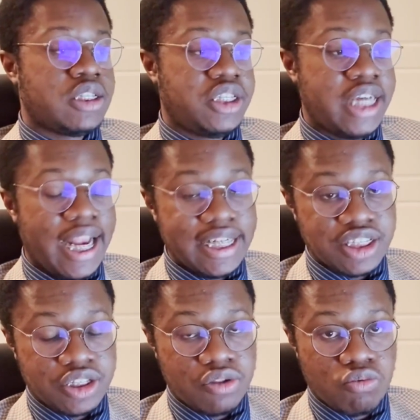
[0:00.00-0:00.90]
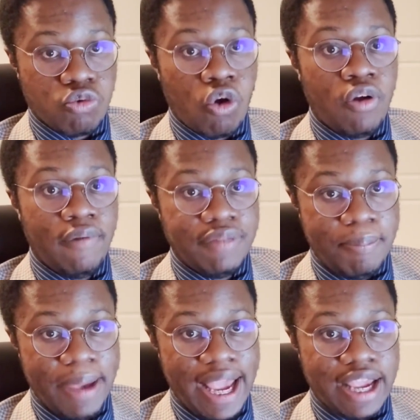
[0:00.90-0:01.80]
changed the role of the
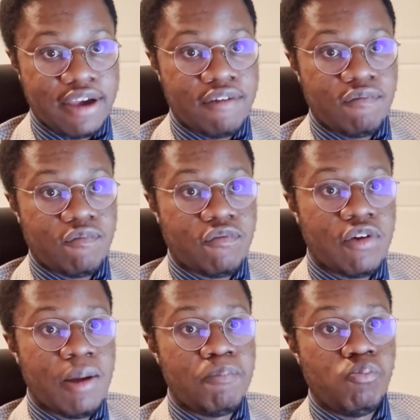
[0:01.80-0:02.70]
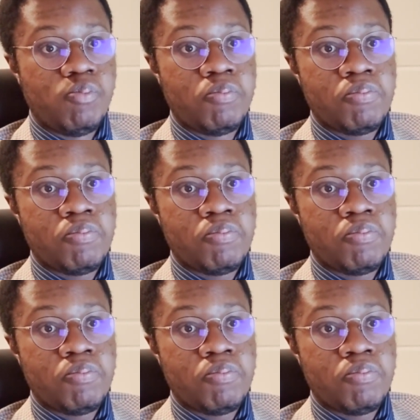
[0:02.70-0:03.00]
bank from